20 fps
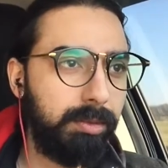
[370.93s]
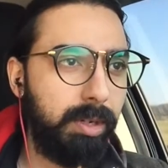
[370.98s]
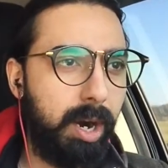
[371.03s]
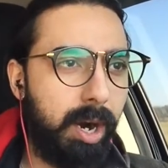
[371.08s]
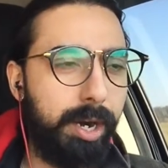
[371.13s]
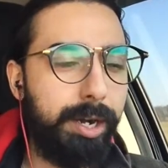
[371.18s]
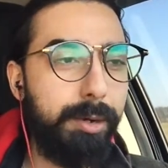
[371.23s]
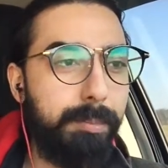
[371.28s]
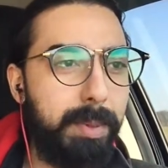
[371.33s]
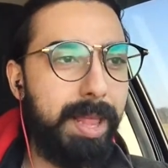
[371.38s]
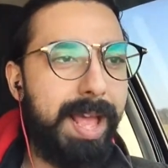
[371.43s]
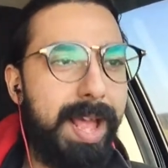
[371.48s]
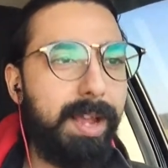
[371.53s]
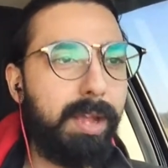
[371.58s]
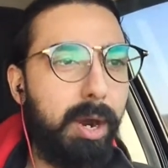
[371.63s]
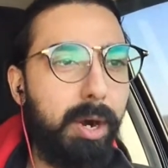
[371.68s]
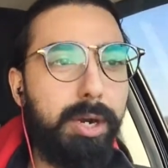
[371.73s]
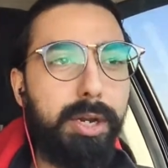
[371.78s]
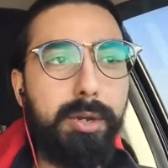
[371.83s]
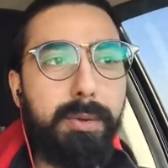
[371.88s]
Are you
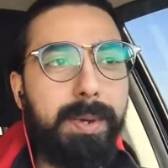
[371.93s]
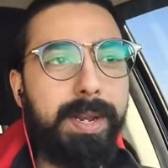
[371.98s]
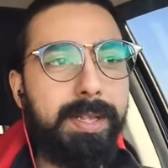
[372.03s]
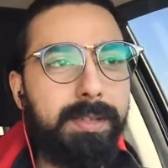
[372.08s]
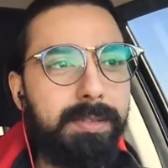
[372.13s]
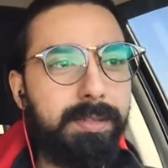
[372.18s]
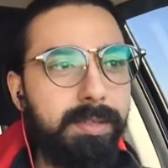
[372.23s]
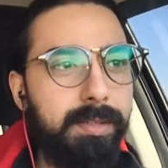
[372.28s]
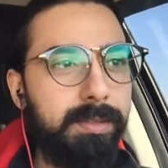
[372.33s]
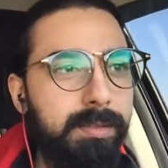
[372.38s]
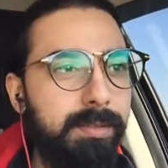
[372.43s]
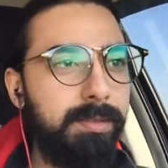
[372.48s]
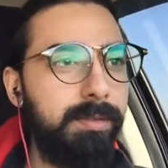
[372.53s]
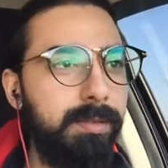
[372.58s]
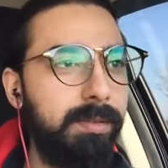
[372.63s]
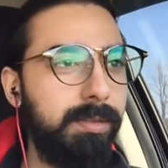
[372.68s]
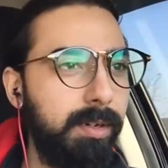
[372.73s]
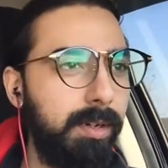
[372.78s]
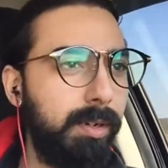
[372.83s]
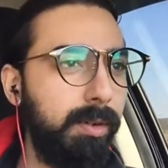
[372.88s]
black? Are you innocent?
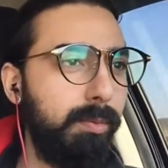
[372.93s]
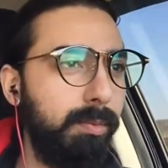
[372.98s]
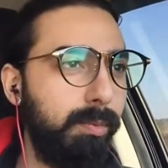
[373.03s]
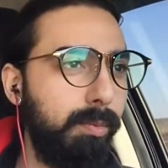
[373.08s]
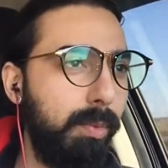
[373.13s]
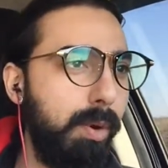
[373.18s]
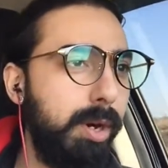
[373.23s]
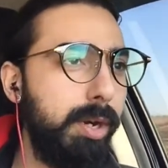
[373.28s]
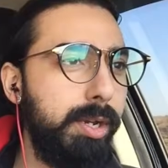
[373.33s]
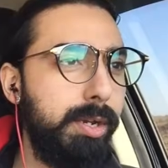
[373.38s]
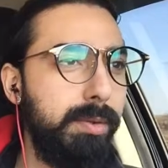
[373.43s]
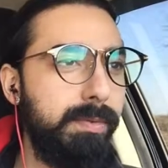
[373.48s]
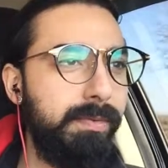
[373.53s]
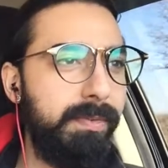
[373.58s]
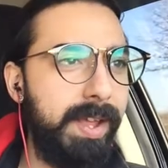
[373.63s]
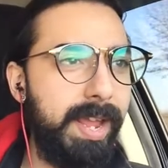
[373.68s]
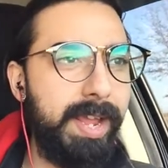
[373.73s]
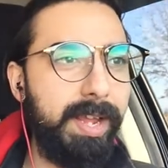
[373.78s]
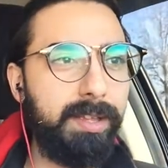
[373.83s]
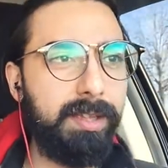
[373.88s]
Were you
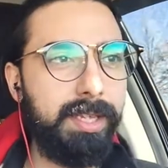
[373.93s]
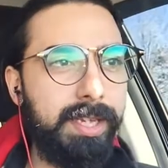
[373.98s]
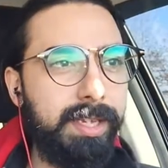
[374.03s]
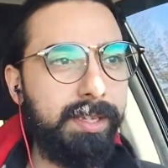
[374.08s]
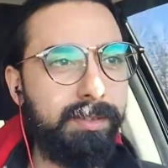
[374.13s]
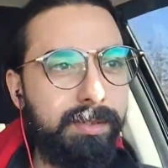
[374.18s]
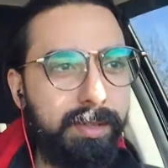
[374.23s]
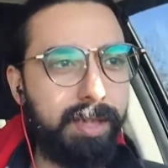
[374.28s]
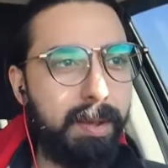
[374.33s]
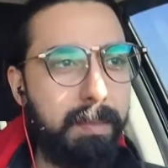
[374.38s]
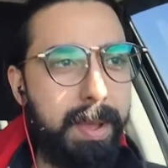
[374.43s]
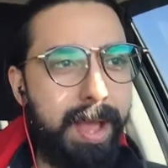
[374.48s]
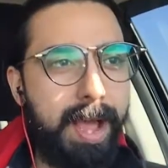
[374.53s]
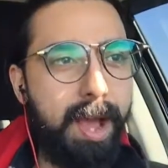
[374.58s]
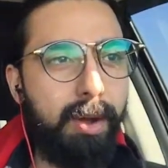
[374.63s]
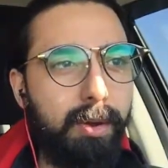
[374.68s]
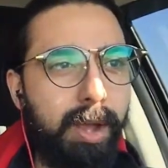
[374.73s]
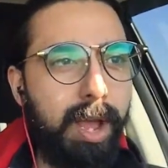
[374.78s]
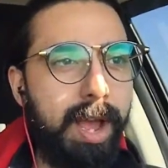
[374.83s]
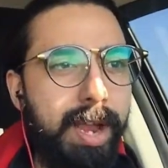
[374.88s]
vaguely,
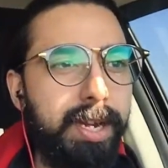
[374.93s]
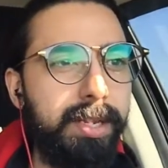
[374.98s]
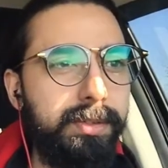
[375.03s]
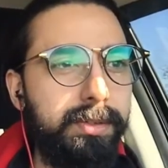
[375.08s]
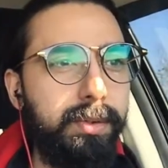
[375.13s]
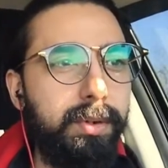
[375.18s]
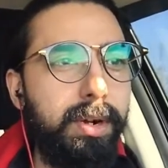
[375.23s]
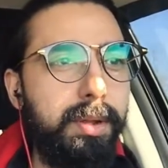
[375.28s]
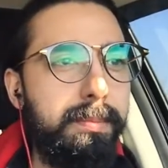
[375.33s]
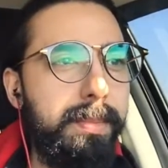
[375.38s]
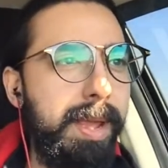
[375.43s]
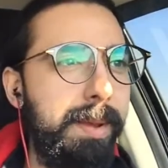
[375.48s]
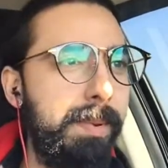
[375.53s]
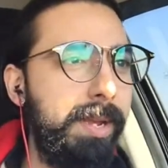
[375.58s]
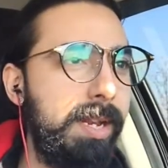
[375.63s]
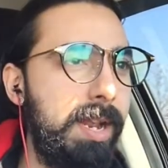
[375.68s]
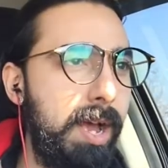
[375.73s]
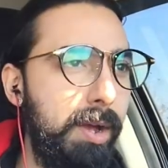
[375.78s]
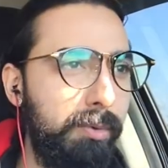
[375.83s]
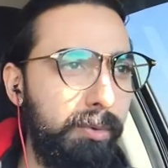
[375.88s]
somehow, kind of, sort of,
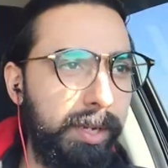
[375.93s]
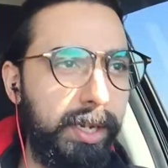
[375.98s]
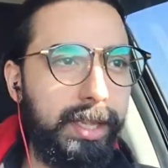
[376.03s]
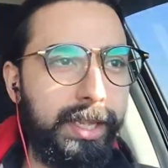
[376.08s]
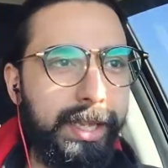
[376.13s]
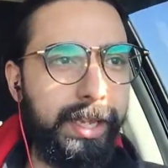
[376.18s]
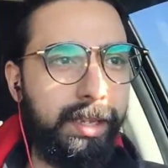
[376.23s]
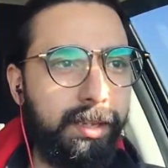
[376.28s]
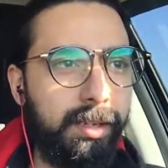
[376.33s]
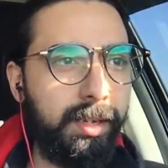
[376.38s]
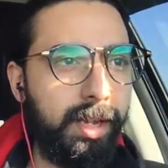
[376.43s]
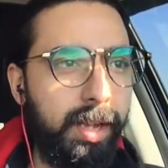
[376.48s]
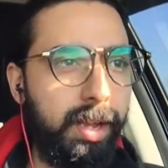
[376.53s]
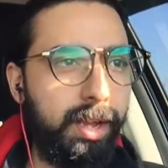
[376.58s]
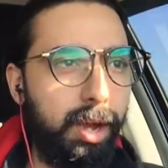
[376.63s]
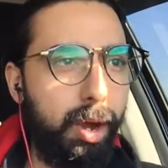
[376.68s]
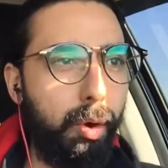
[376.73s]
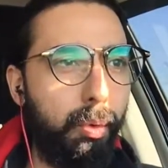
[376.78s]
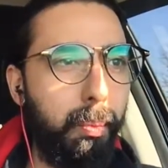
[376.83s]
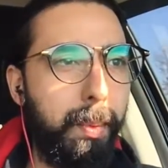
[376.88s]
maybe not really,
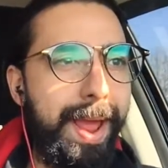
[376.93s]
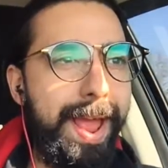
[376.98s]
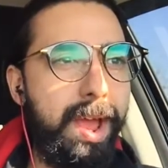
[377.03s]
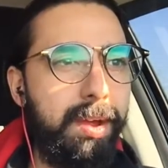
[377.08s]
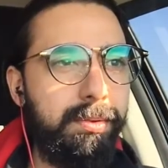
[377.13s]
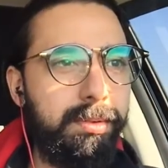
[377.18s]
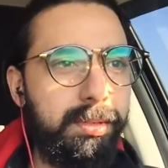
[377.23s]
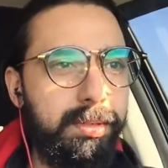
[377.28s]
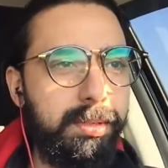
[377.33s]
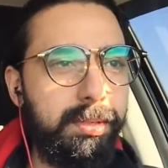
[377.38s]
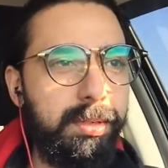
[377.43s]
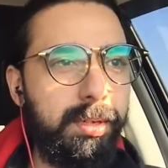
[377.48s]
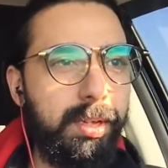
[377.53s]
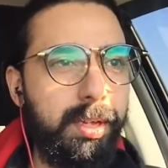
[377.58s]
around